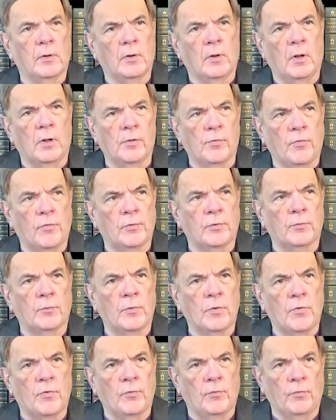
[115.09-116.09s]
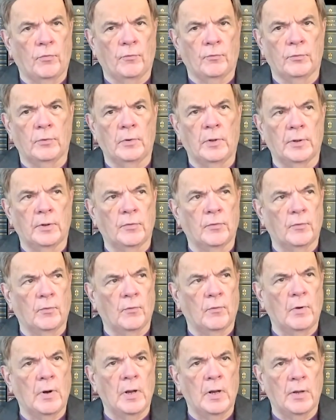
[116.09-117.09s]
All generations are like the
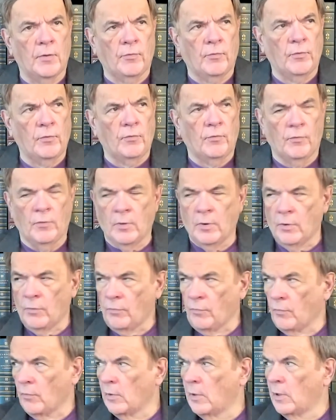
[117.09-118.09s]
grass, he says.